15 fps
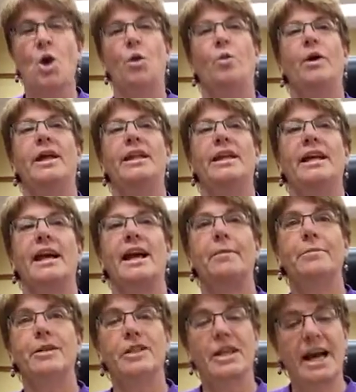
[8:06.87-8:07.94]
When the
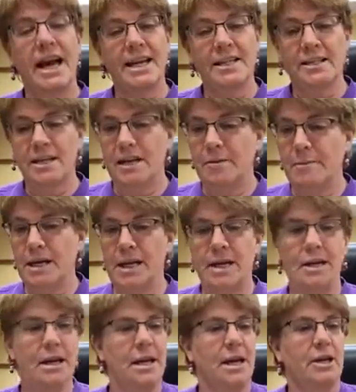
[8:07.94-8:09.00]
garbage guy is coming,